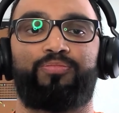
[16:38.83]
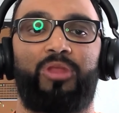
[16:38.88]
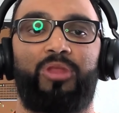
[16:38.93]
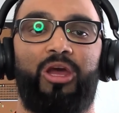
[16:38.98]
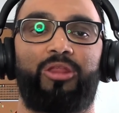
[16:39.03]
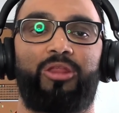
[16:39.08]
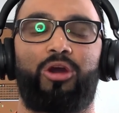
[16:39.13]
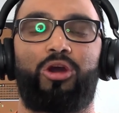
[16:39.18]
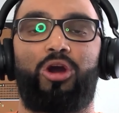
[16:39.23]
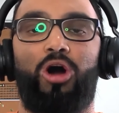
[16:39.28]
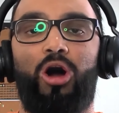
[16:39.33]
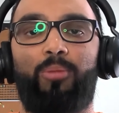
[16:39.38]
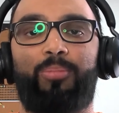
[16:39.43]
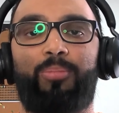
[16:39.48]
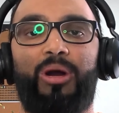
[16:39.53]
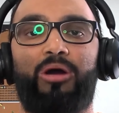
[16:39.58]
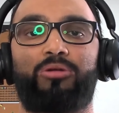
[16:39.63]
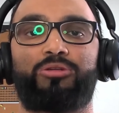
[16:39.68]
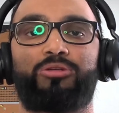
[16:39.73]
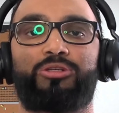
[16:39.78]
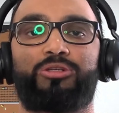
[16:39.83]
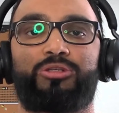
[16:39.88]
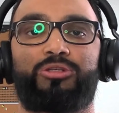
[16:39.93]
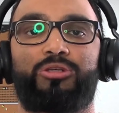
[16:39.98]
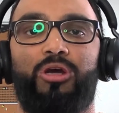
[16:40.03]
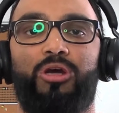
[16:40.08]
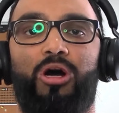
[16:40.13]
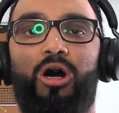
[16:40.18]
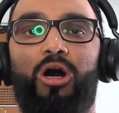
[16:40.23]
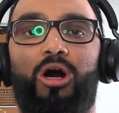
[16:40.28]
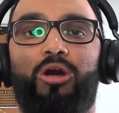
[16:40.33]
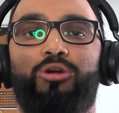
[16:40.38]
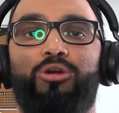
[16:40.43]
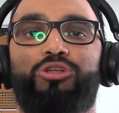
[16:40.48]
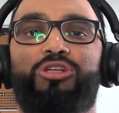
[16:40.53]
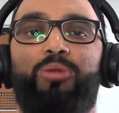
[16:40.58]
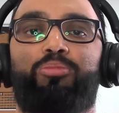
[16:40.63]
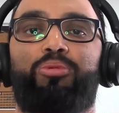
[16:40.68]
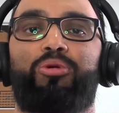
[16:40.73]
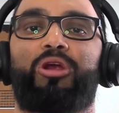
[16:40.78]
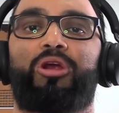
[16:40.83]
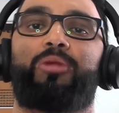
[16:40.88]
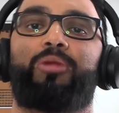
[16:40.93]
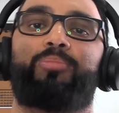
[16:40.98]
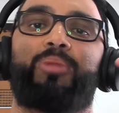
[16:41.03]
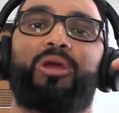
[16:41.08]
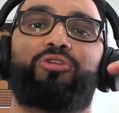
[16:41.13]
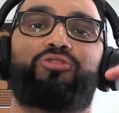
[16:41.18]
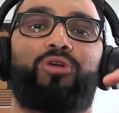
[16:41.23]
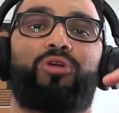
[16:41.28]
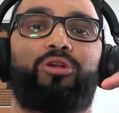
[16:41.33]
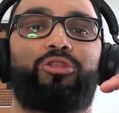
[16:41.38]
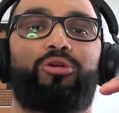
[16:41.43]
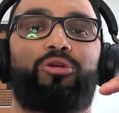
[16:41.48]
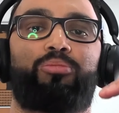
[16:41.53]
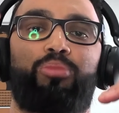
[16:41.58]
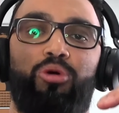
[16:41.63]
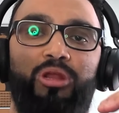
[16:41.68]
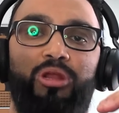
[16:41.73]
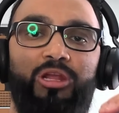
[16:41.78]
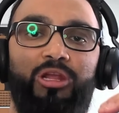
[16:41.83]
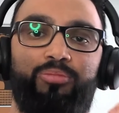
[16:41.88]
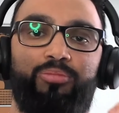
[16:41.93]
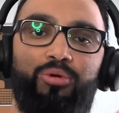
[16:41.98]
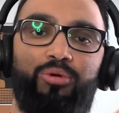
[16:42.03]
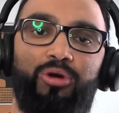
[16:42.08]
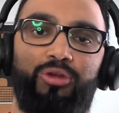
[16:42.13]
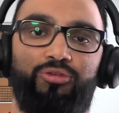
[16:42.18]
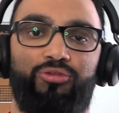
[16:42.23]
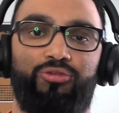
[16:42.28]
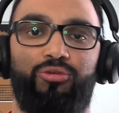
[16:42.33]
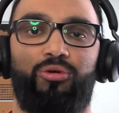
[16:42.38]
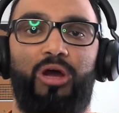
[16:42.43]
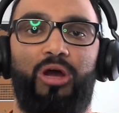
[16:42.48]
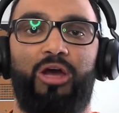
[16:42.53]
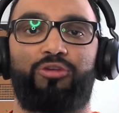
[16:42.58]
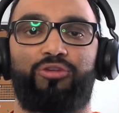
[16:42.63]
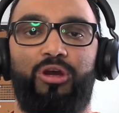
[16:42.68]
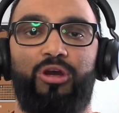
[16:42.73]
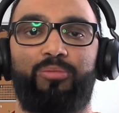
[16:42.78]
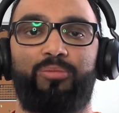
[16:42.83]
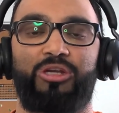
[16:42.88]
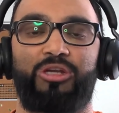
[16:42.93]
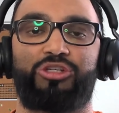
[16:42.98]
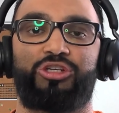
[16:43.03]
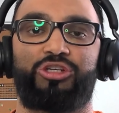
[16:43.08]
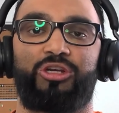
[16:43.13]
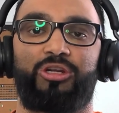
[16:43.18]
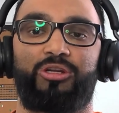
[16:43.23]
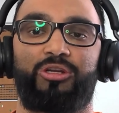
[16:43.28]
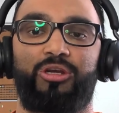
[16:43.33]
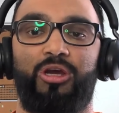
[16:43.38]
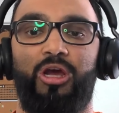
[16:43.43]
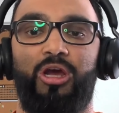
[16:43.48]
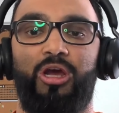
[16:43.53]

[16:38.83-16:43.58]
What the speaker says: And the compounds are separated based on their boiling point. So as I mentioned,